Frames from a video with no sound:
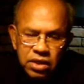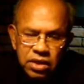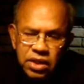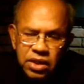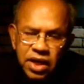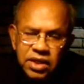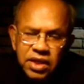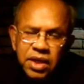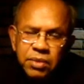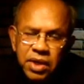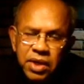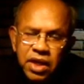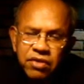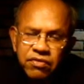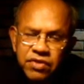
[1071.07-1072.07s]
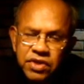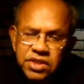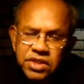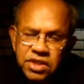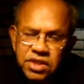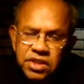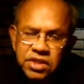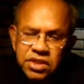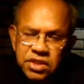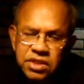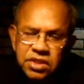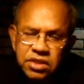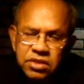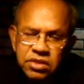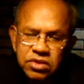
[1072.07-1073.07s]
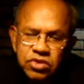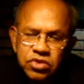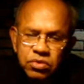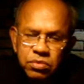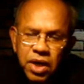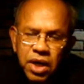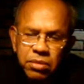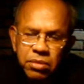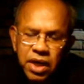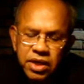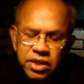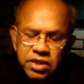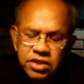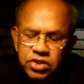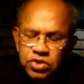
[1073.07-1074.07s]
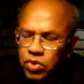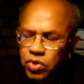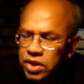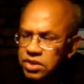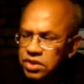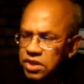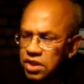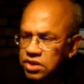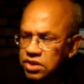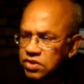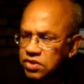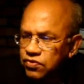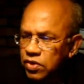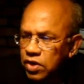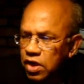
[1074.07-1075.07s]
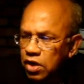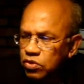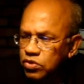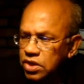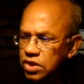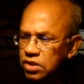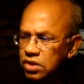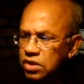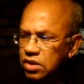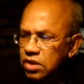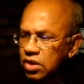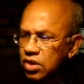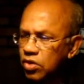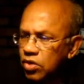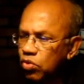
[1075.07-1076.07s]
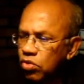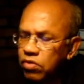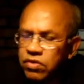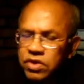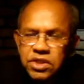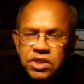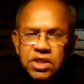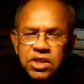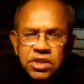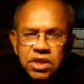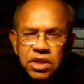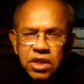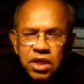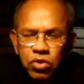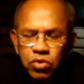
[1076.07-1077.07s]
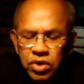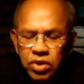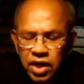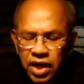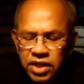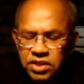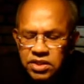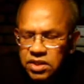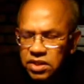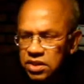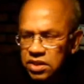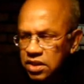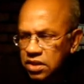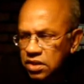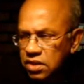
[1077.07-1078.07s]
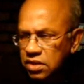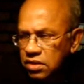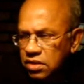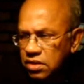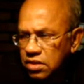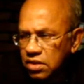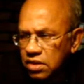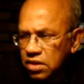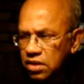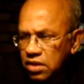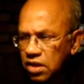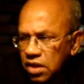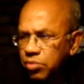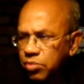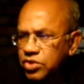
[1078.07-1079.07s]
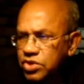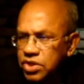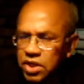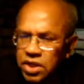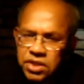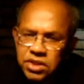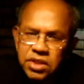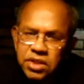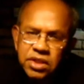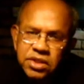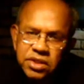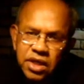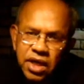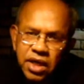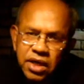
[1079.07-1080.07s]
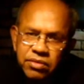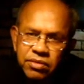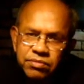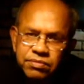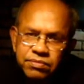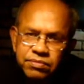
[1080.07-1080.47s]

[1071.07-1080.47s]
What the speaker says: that, I believe, it's to my mind, it's quite a successful house, and whoever sees that house likes it and appreciates the design.